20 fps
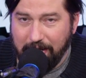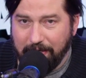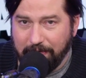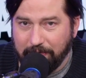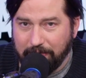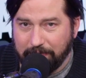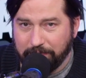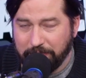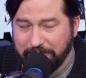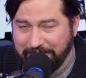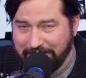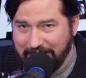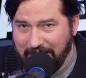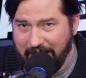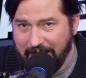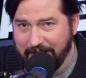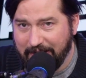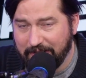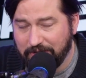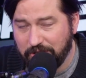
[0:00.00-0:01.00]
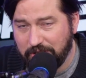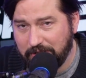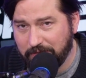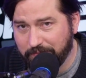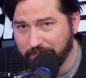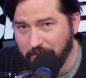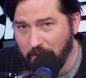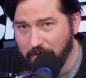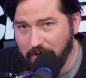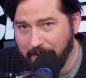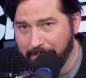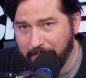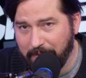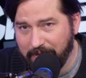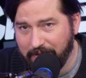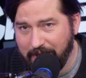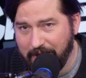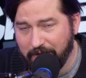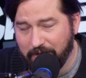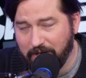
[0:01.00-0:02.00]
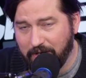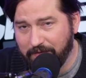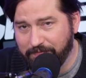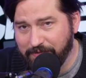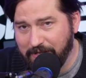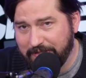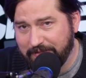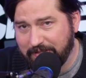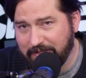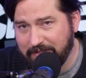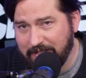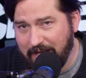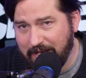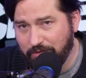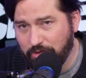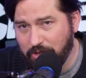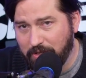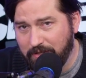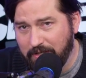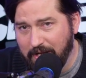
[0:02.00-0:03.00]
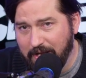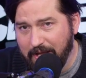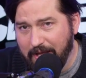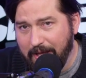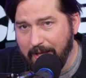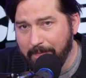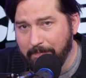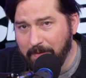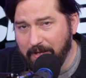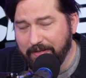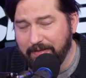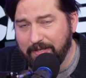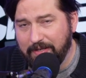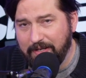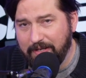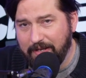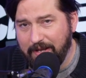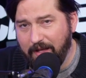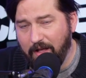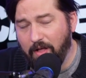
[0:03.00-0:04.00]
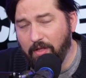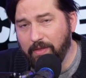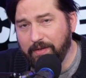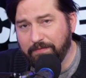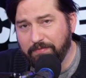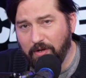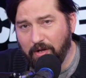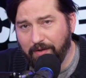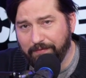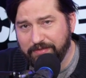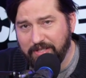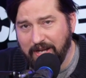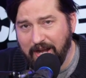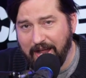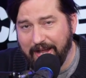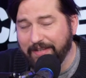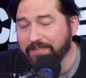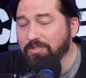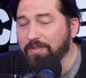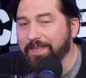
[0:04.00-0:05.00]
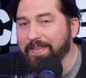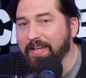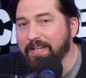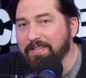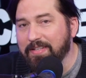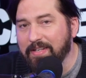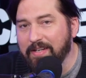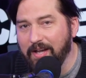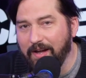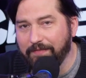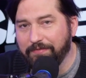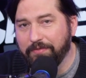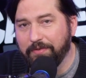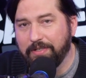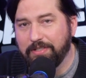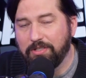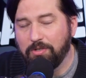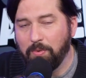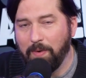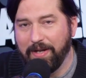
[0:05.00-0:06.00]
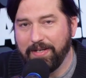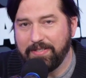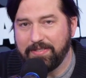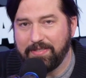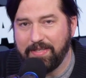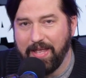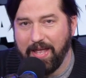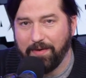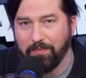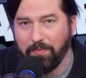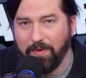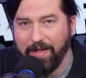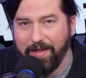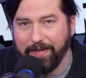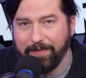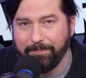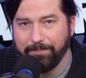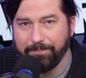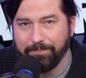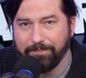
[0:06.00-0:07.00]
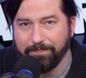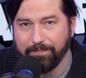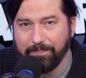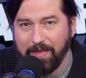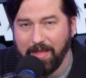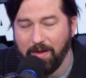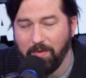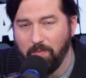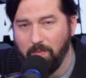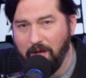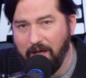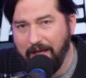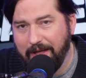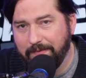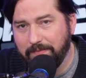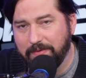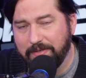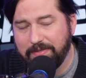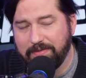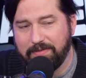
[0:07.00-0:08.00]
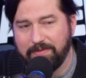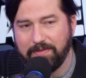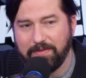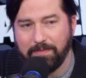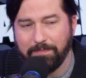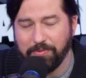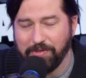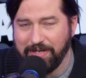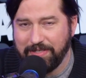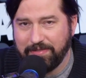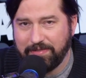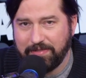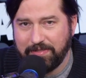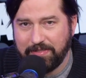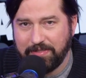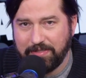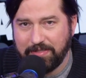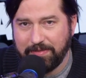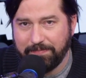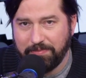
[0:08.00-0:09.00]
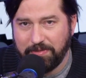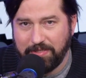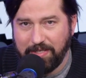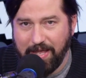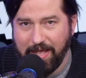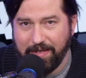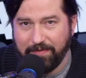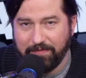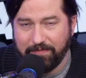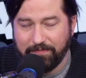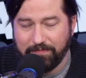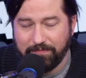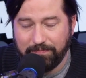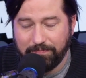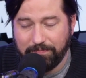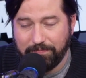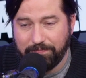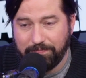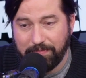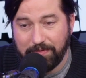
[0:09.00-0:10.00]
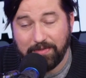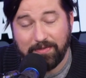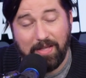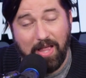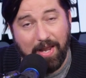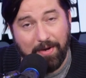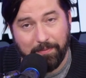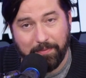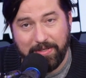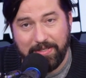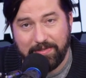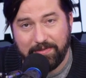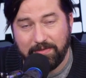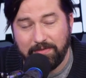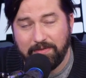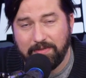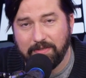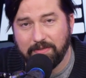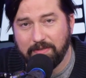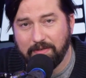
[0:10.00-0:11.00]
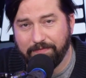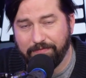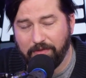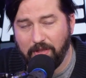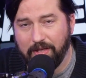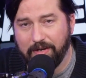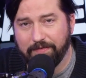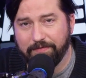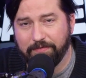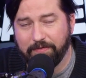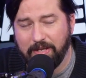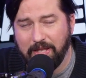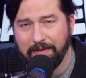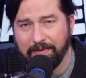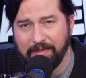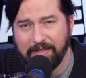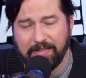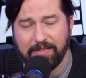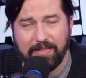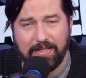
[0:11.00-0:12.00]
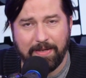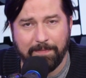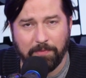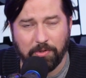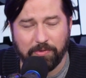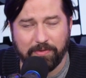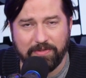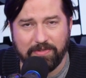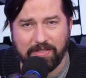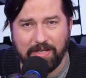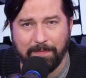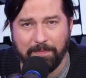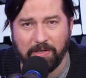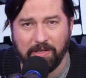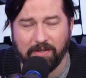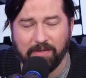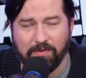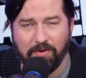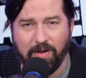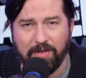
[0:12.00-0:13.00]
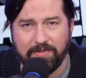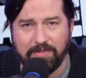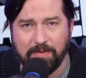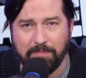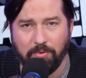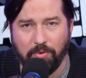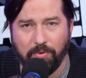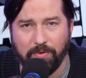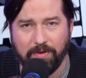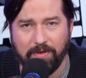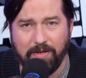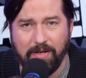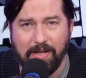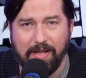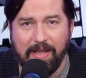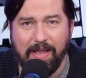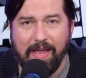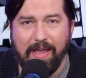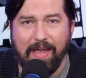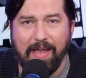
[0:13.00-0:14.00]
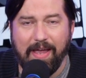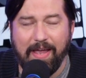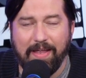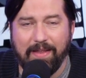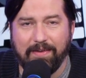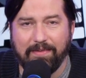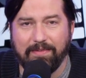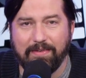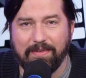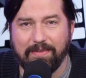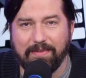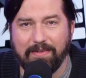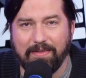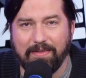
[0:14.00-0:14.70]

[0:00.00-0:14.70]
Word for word: resigning. She wrote up a letter of resignation, but they all involved deny it. So they get to cover it twice that way. Now, why was the president upset? There's a lot of reasons. There's a flood of illegal immigrants coming across the border, and